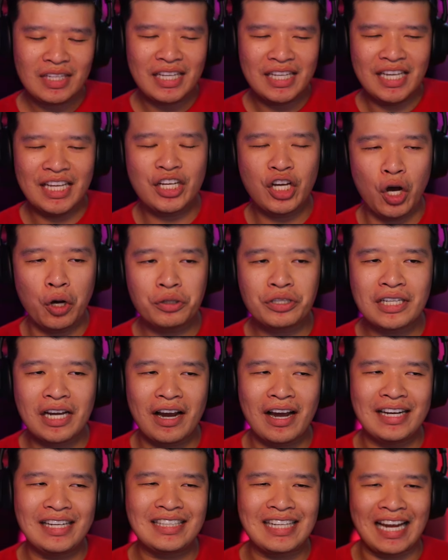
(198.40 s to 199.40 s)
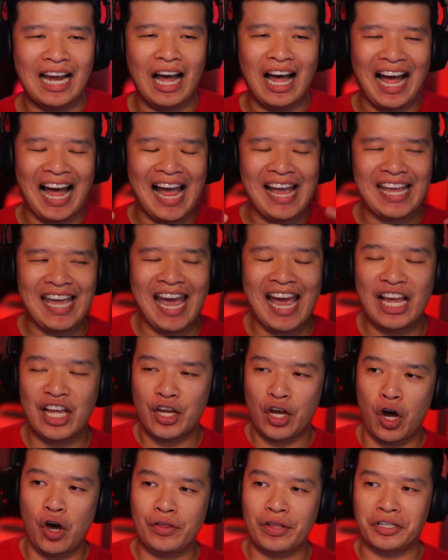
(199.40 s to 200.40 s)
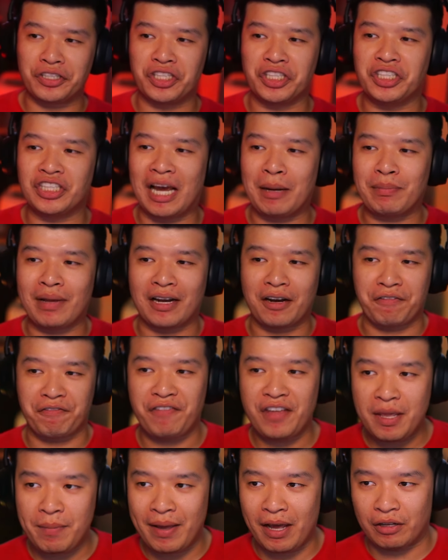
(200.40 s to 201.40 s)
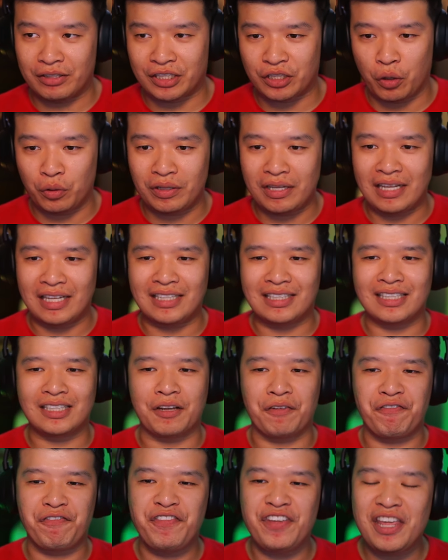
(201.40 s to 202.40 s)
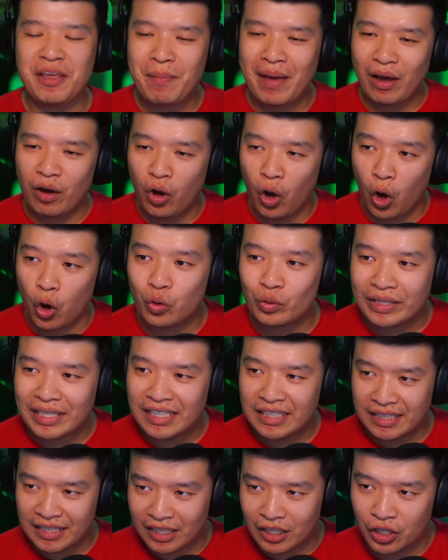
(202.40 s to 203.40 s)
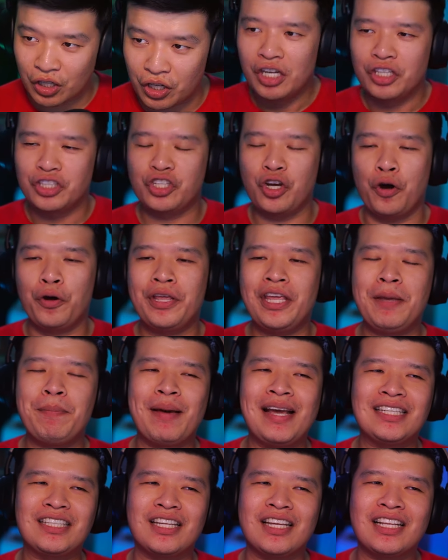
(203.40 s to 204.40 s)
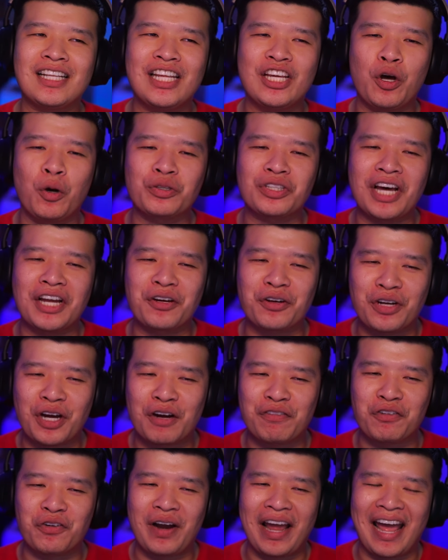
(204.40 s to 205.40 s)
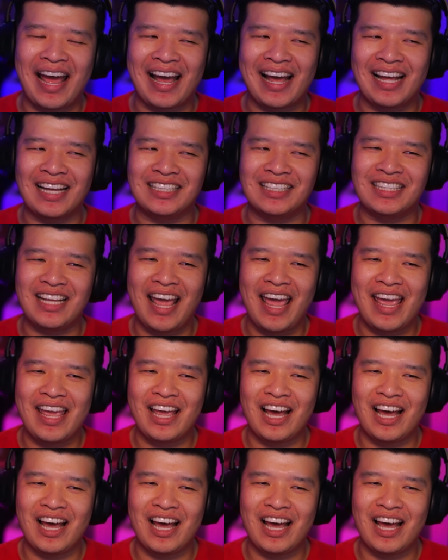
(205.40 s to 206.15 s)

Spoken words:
he goes there, and he's like, I can't go there since I'm not a female. This is a female only dinner. So he basically goes undercover as a